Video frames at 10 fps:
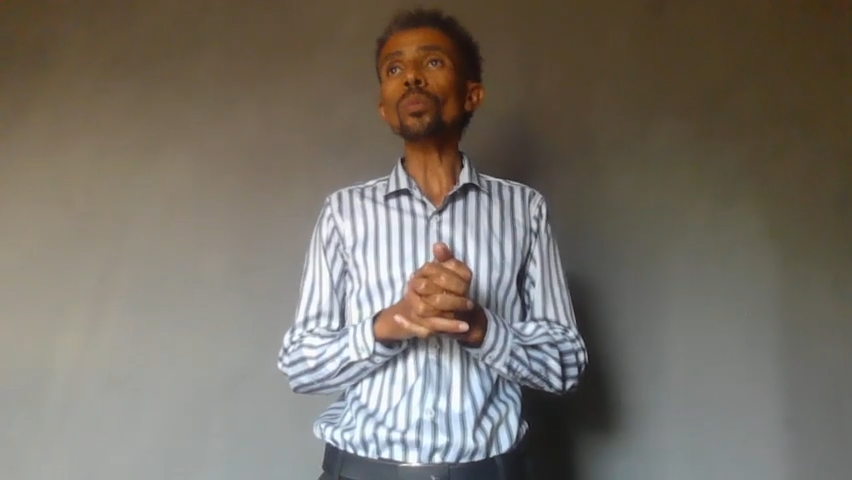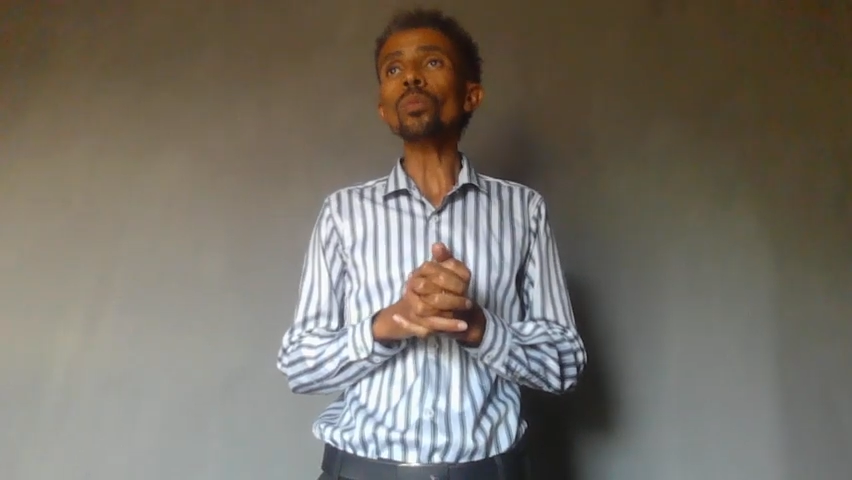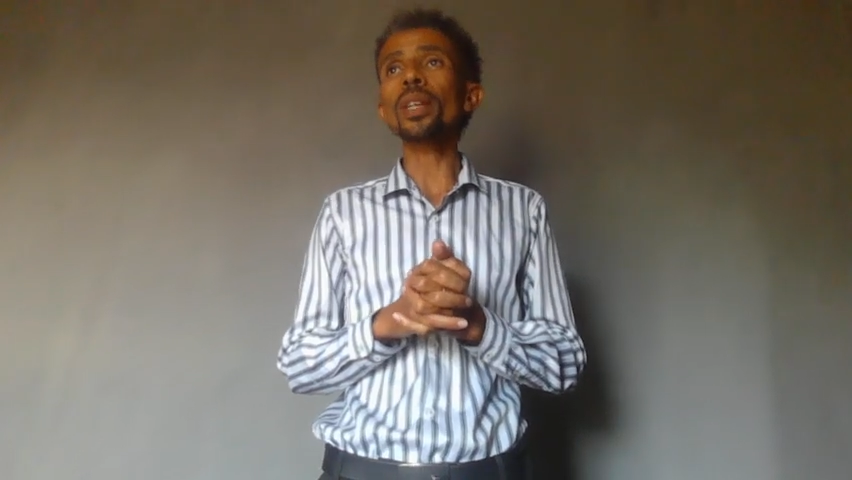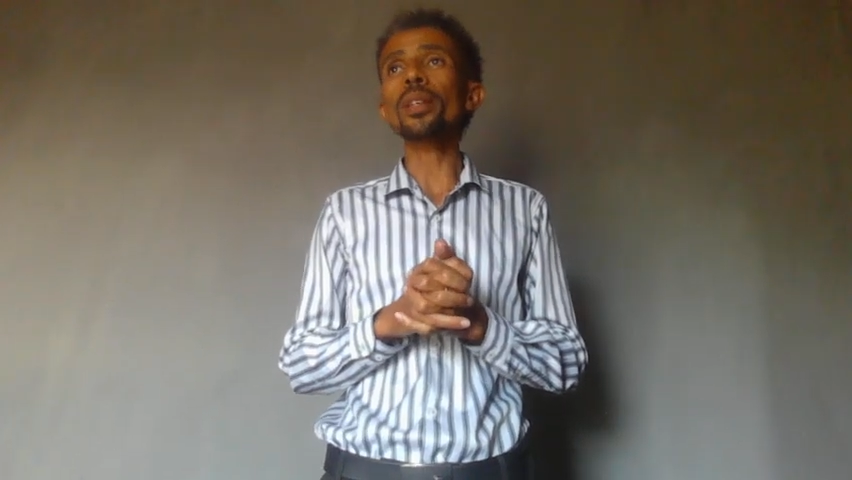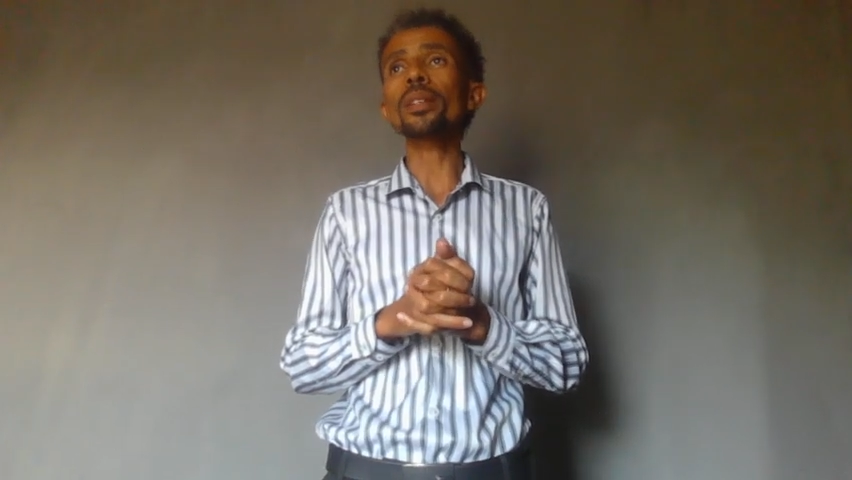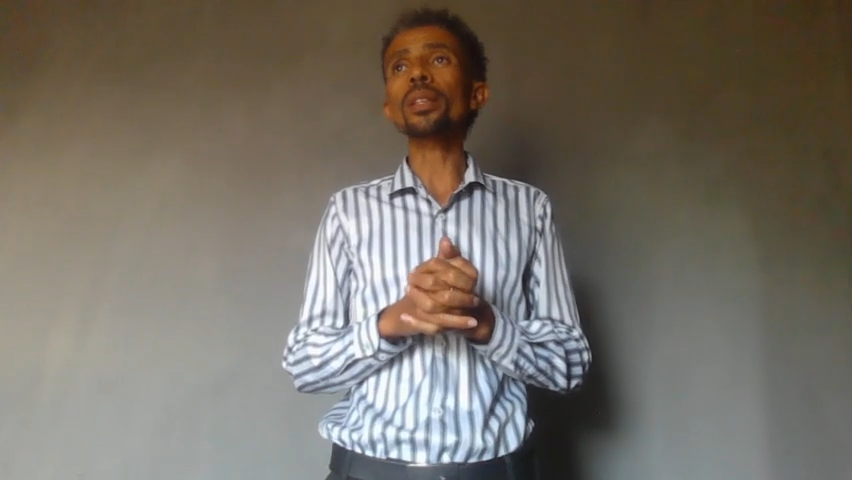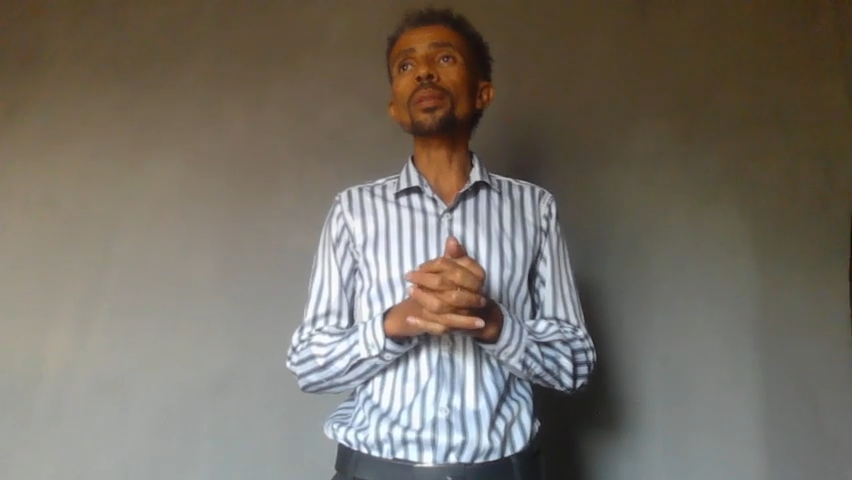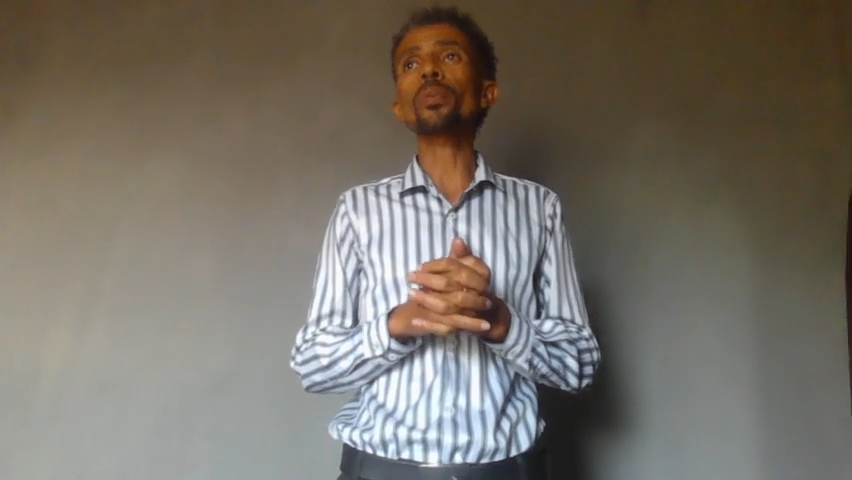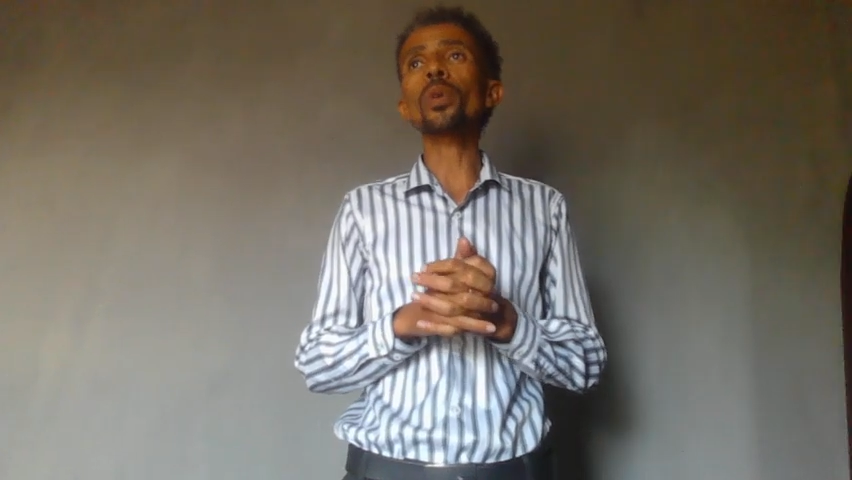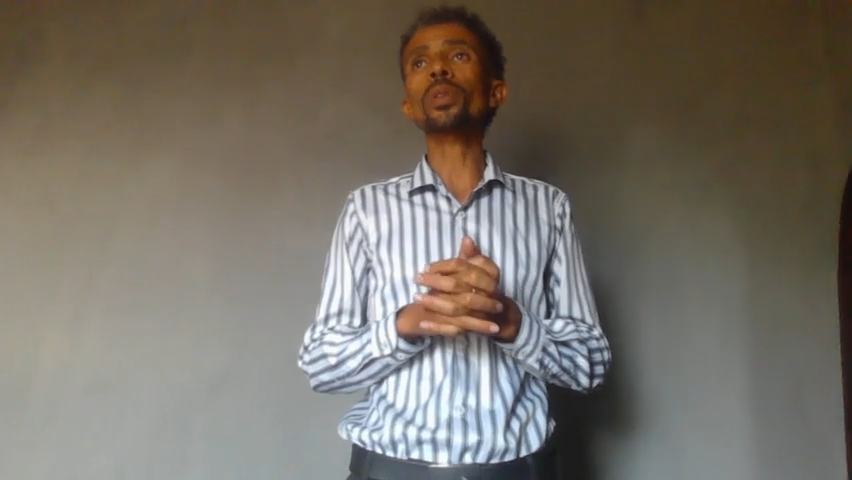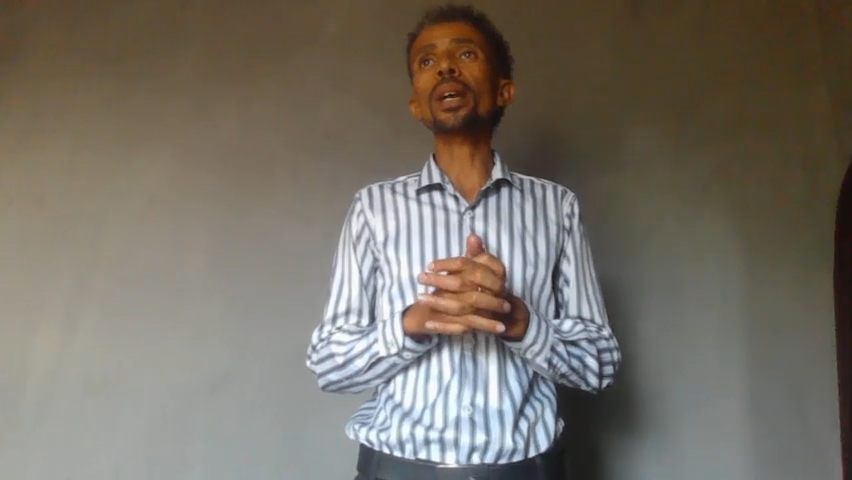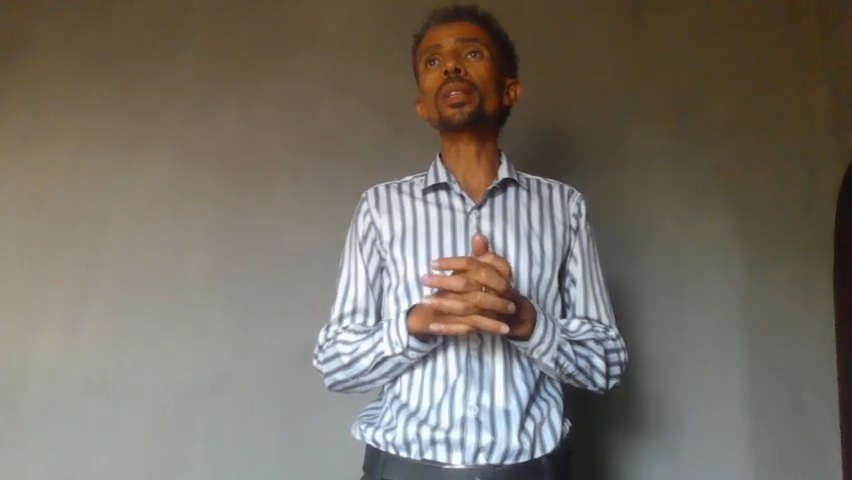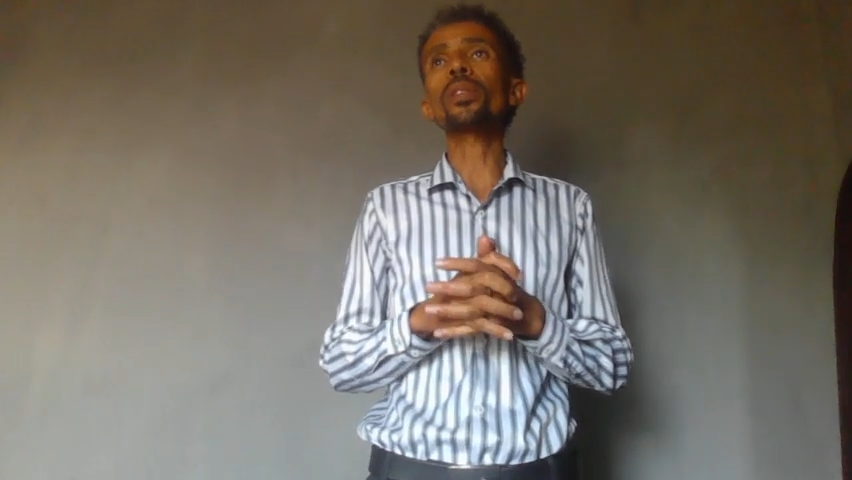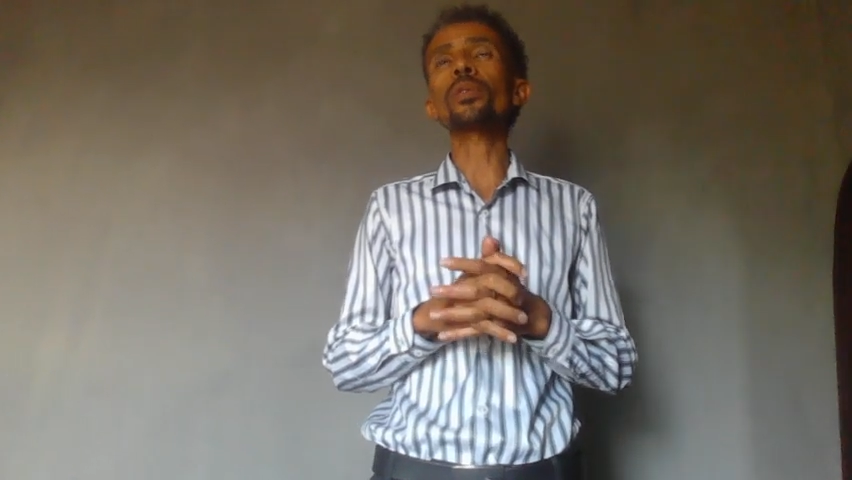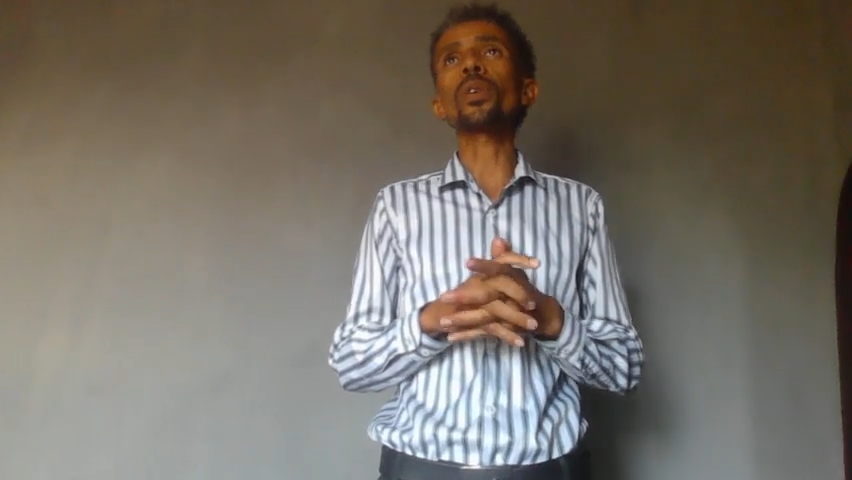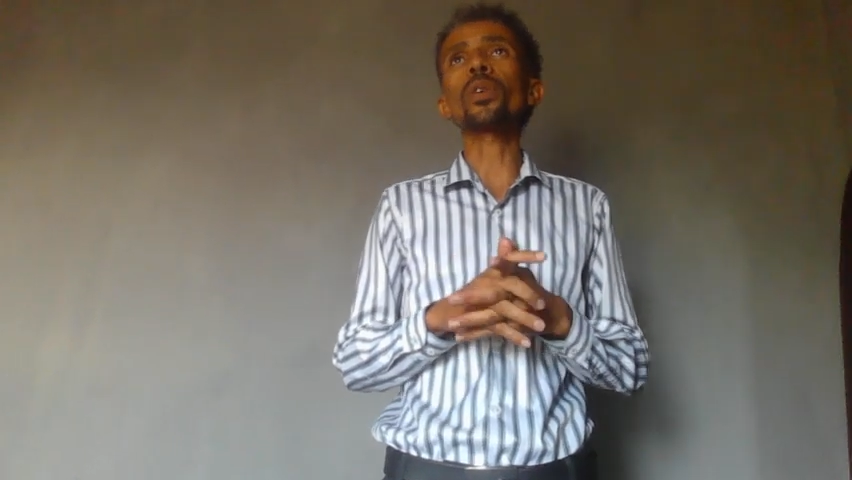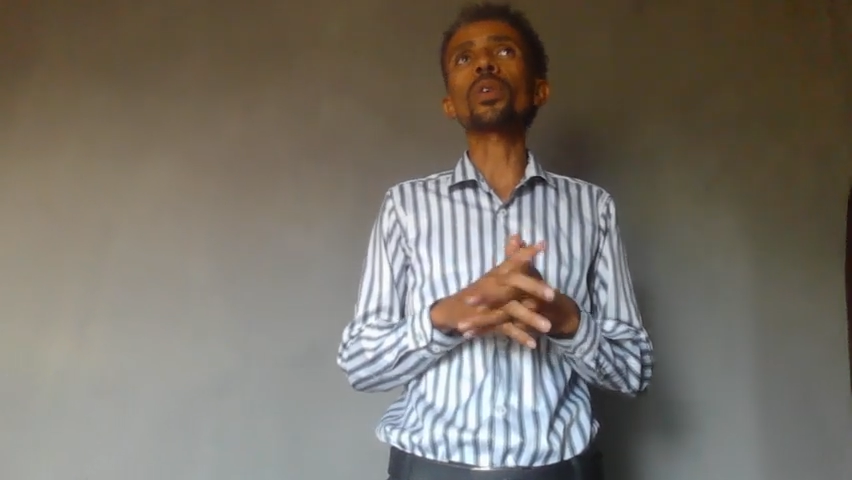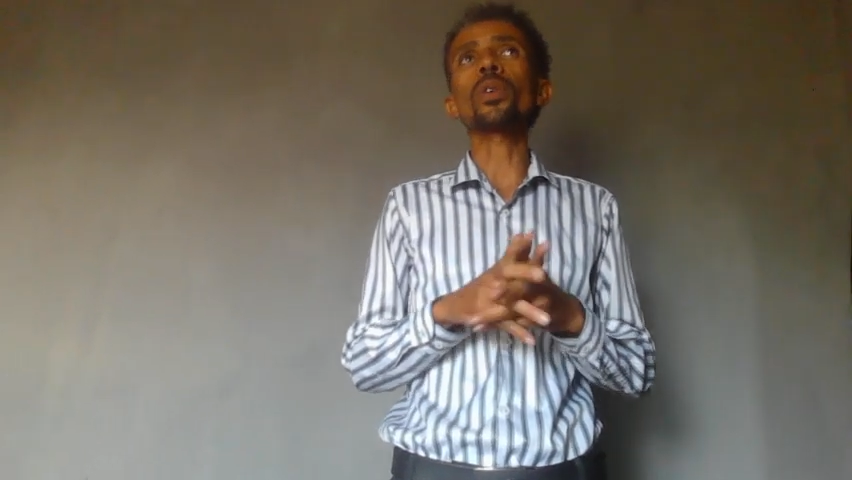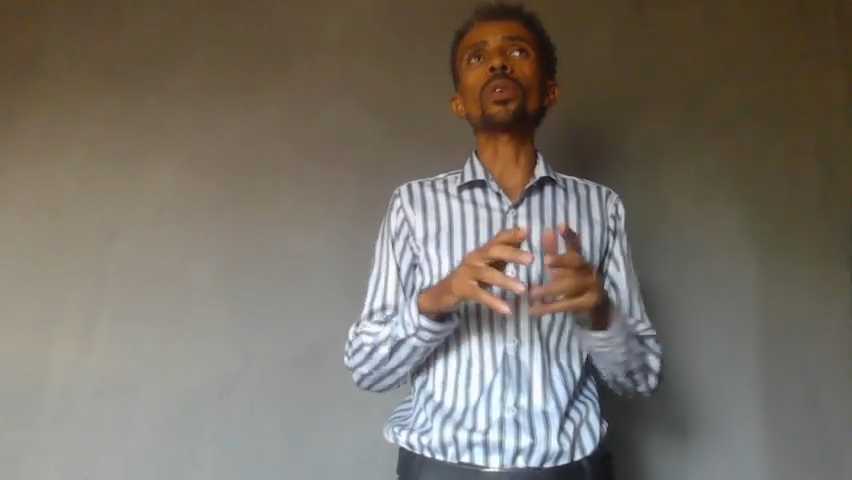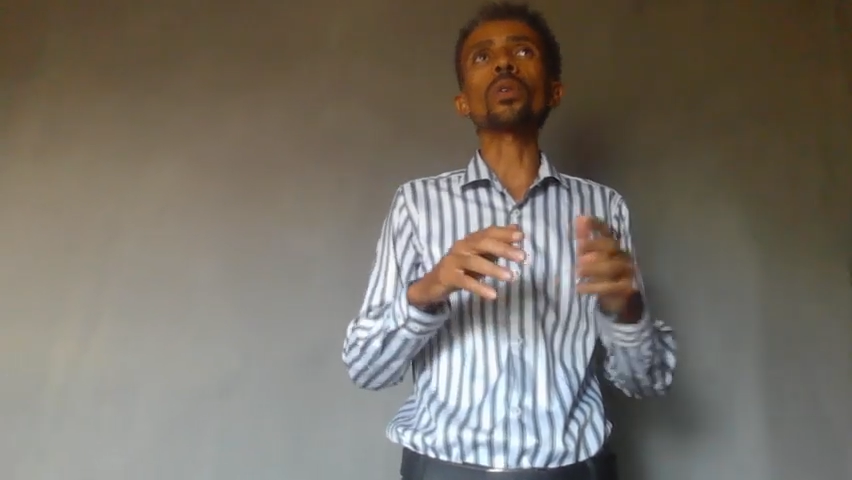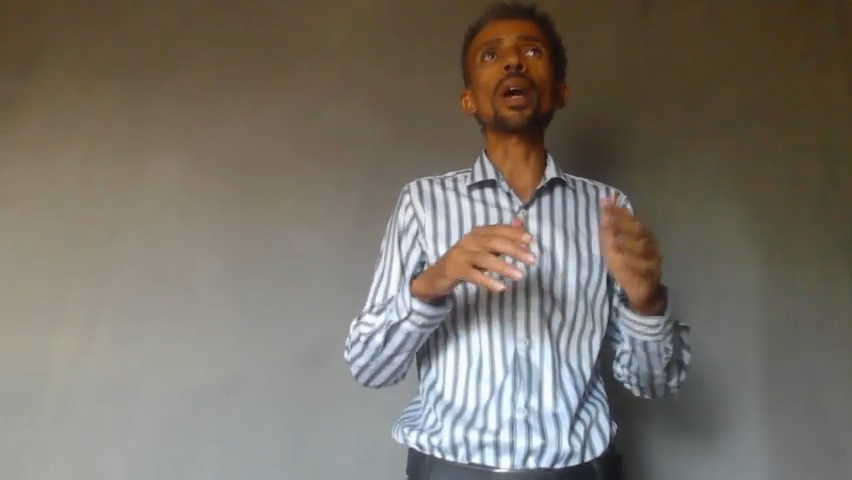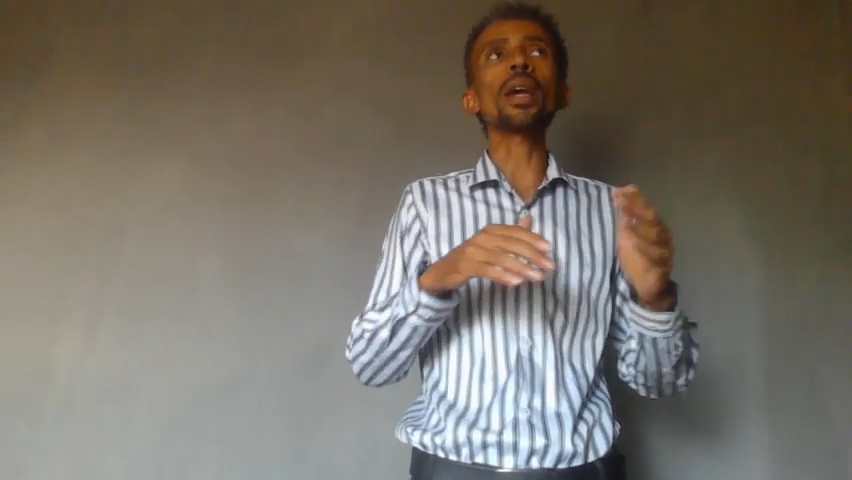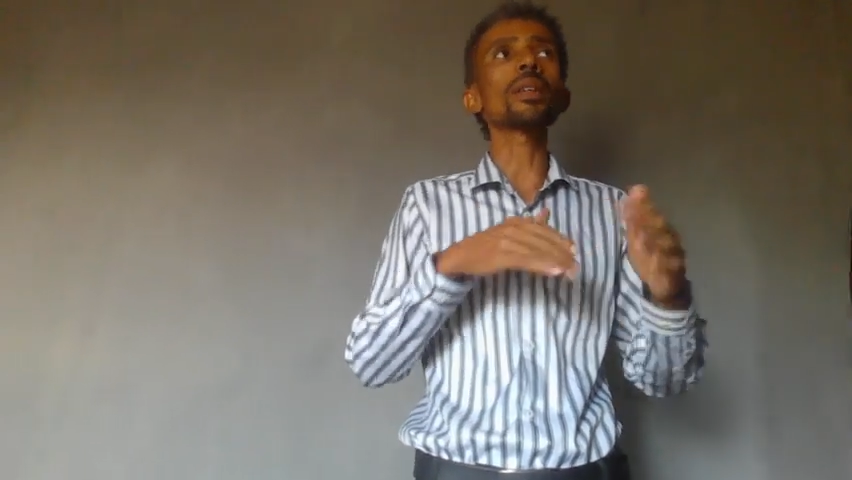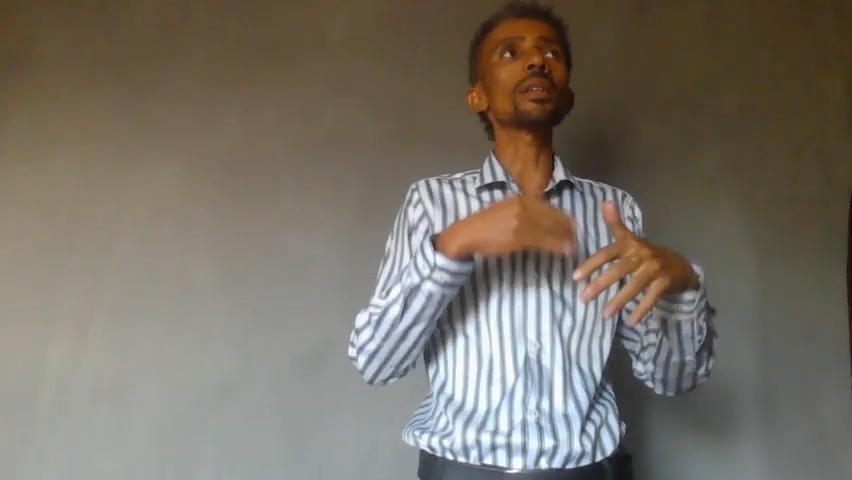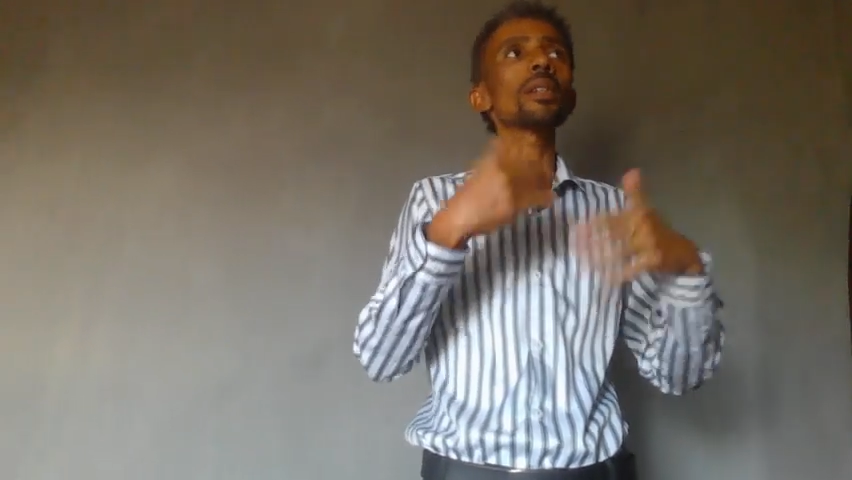is important for while